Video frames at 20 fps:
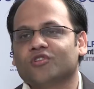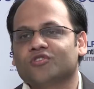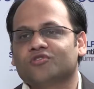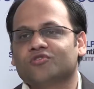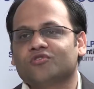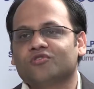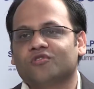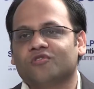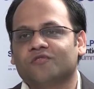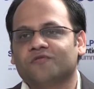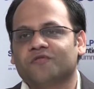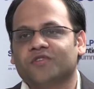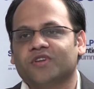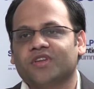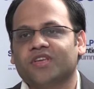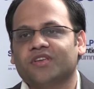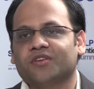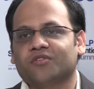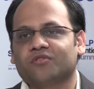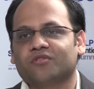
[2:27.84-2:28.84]
also
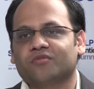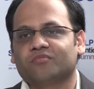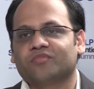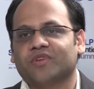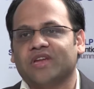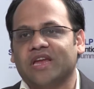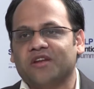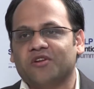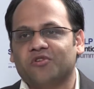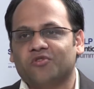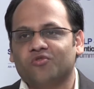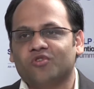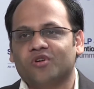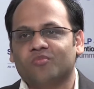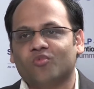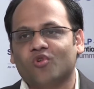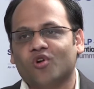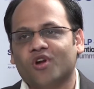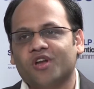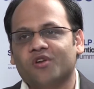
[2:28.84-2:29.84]
hopefully you know get to
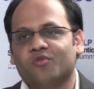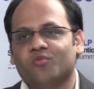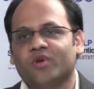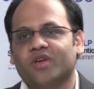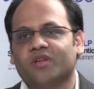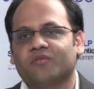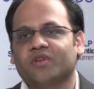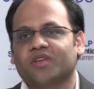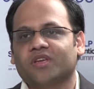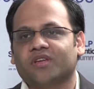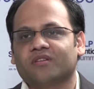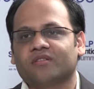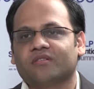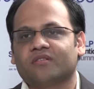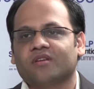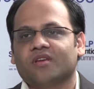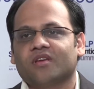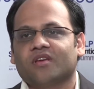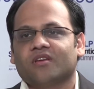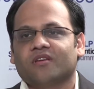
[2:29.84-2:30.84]
a point where we
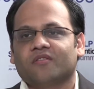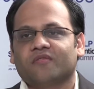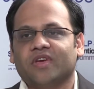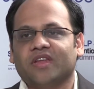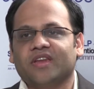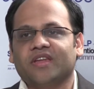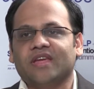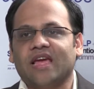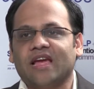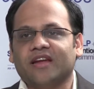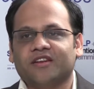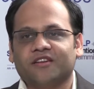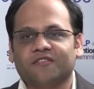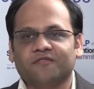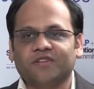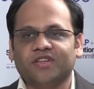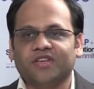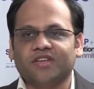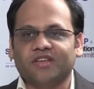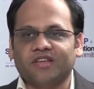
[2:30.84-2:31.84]
can very
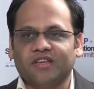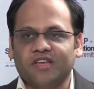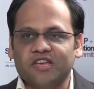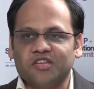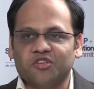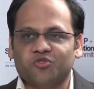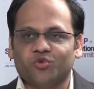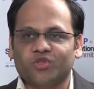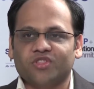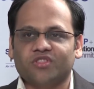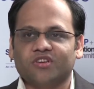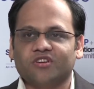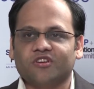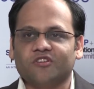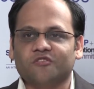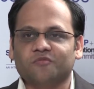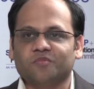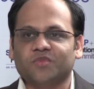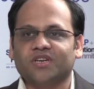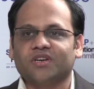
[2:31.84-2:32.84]
actively engage with the
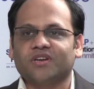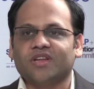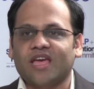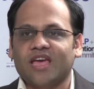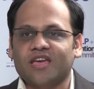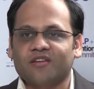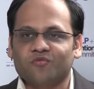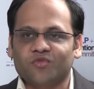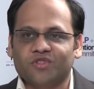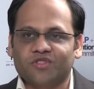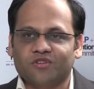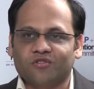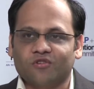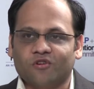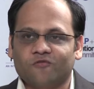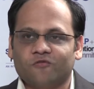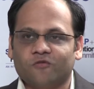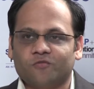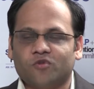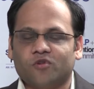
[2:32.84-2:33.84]
government and with the
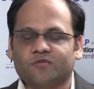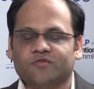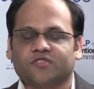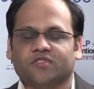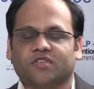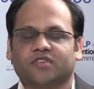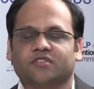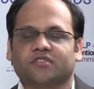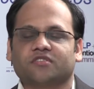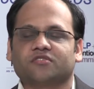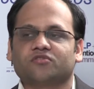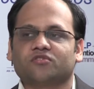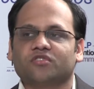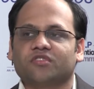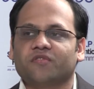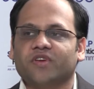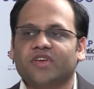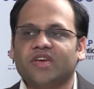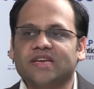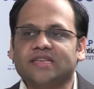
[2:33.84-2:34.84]
not-for-profit sector. So
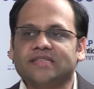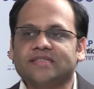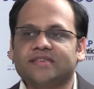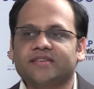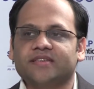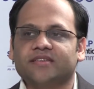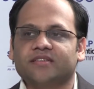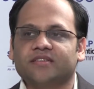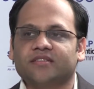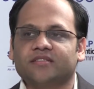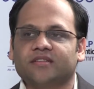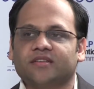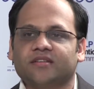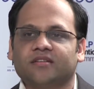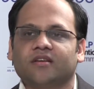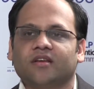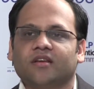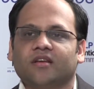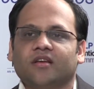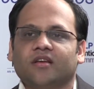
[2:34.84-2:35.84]
the way I see it is that